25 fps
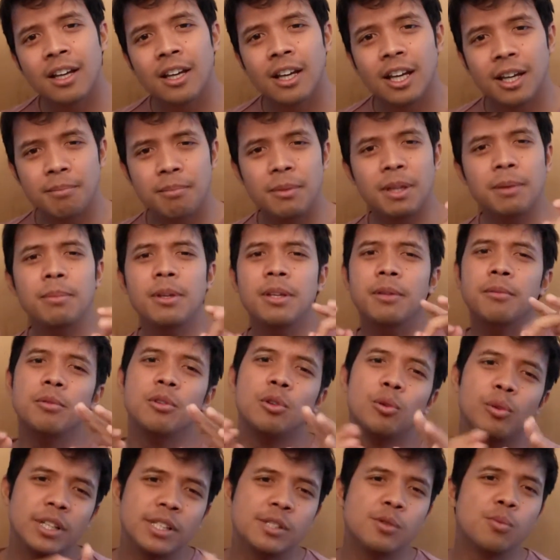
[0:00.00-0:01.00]
And maybe
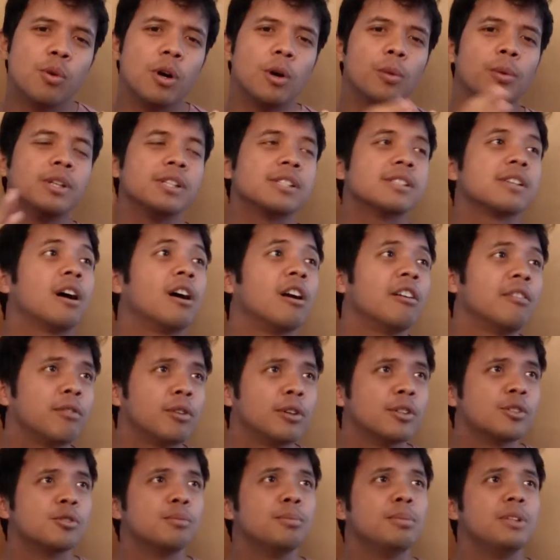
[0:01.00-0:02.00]
the reason why it's hard
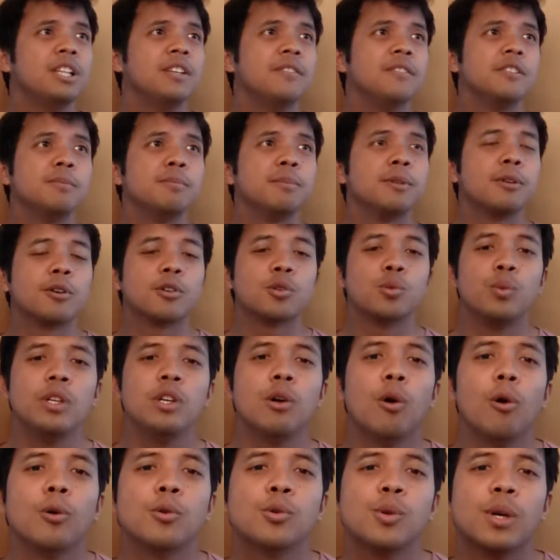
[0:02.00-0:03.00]
for us to believe is because
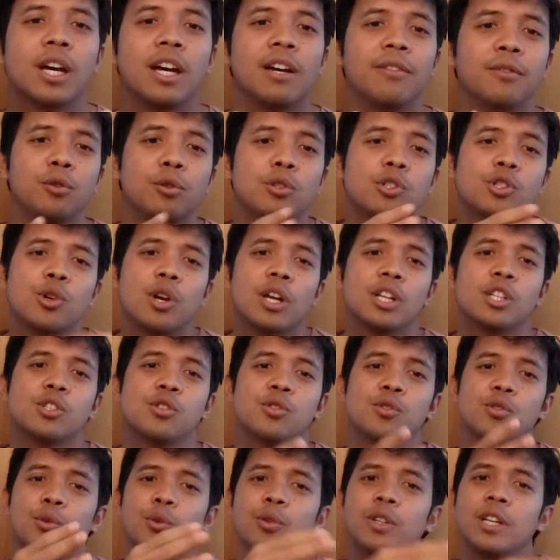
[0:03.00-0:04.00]
we also have to
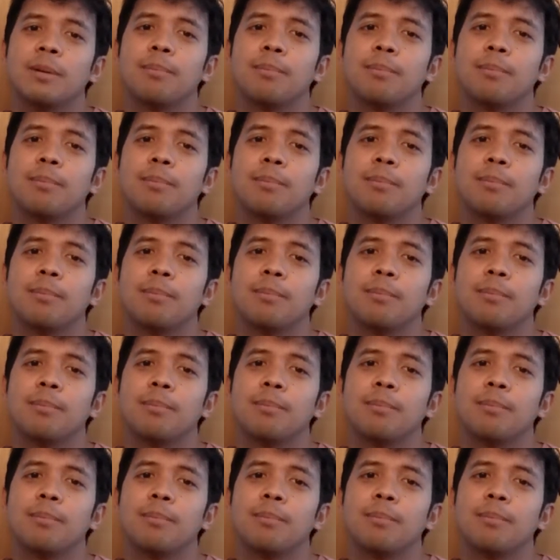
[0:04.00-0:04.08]
trudge through